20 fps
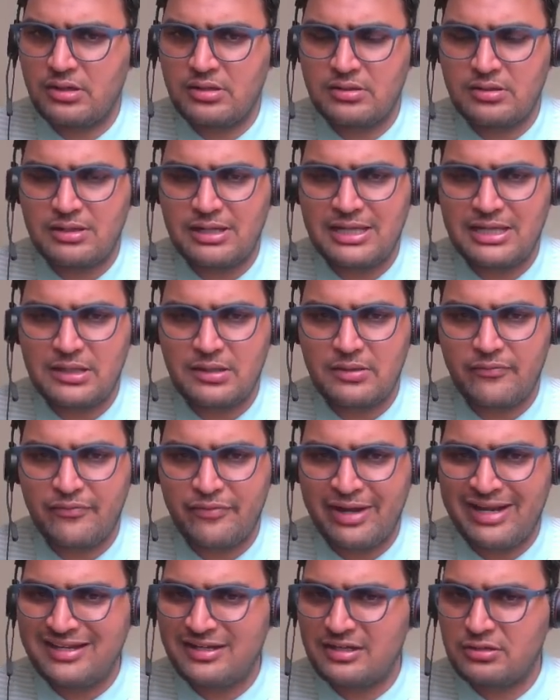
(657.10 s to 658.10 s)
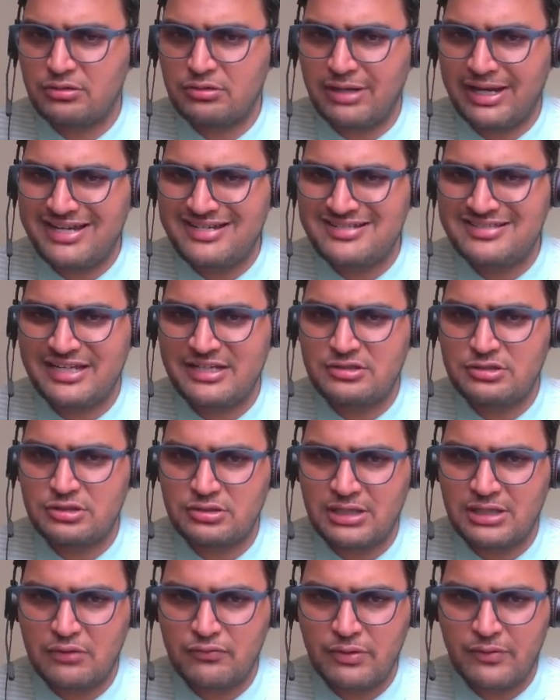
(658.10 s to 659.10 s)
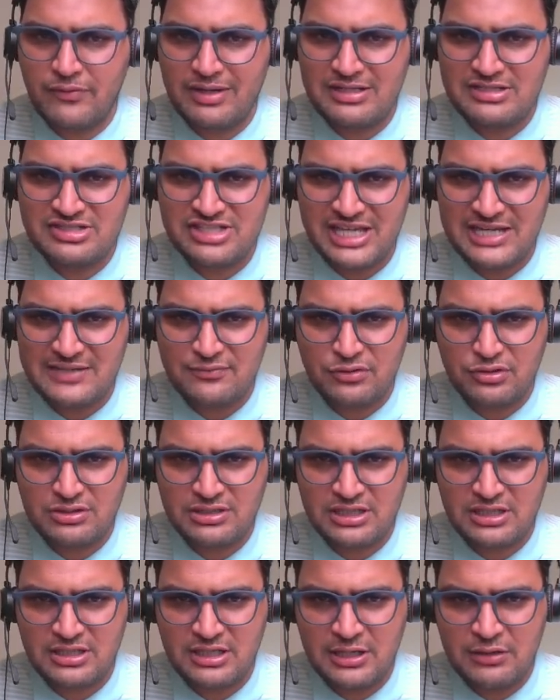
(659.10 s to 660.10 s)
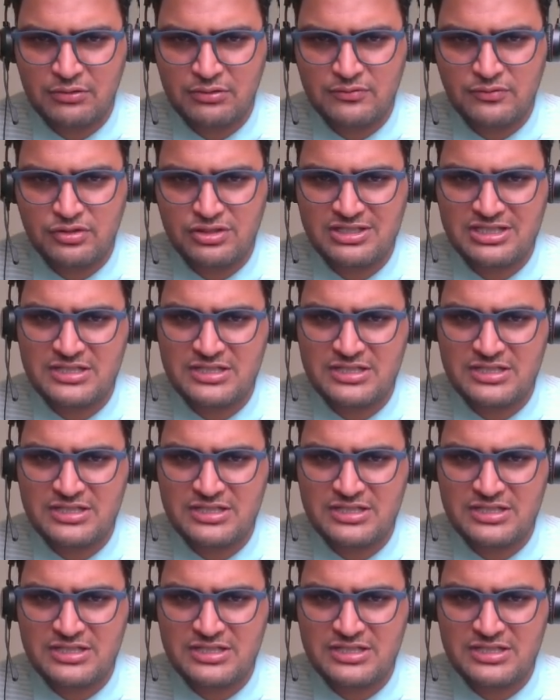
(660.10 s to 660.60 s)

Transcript: like went to right side, so now we will check for the down for this